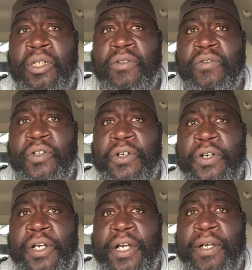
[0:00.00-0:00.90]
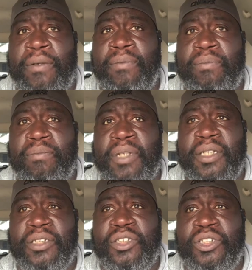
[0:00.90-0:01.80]
for
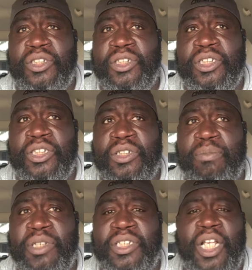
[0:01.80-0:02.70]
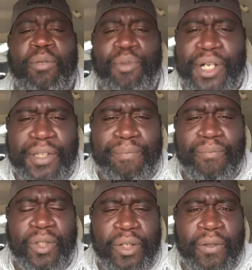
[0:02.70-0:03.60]
mothers to just be celebrated,
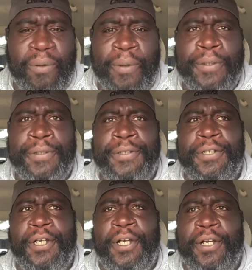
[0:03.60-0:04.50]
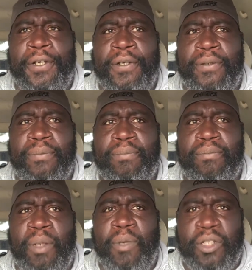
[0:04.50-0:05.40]
you know.
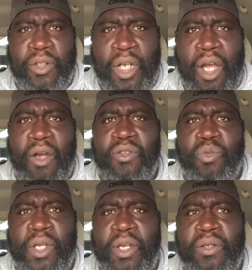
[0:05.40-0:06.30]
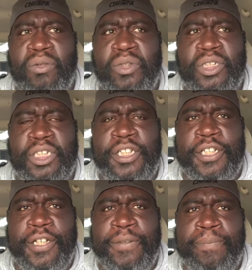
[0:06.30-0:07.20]
My mother-in-law as well, she,
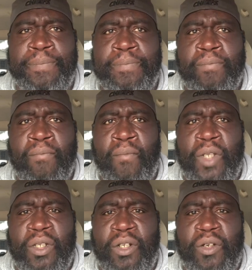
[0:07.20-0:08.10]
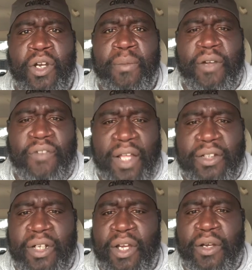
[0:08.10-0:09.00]
you know, her and my
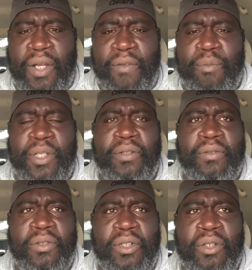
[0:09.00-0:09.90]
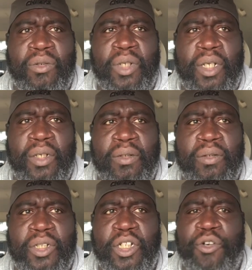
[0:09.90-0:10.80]
father-in-law have been, you know,
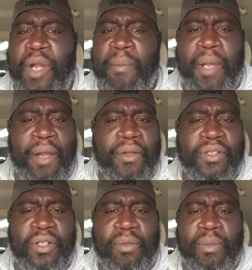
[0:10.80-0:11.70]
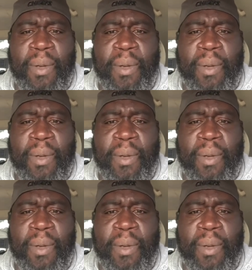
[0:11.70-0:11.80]
good grandparents, you know, but my